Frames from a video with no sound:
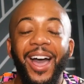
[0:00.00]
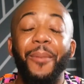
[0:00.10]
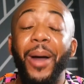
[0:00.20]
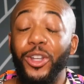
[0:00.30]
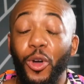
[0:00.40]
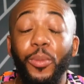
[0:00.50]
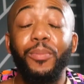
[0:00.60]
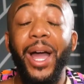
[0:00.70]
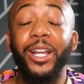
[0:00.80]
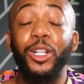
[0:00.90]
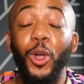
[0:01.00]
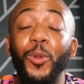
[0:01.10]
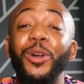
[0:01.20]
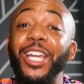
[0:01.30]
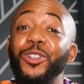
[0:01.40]
my
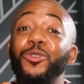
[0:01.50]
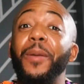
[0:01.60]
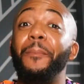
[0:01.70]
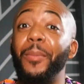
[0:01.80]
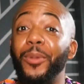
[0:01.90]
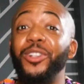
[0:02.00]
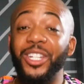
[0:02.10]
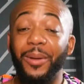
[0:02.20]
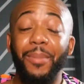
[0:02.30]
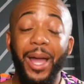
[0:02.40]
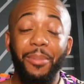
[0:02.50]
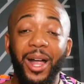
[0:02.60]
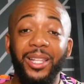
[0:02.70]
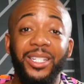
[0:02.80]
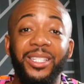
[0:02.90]
global entry membership, my
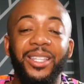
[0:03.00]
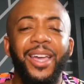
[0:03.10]
apologies.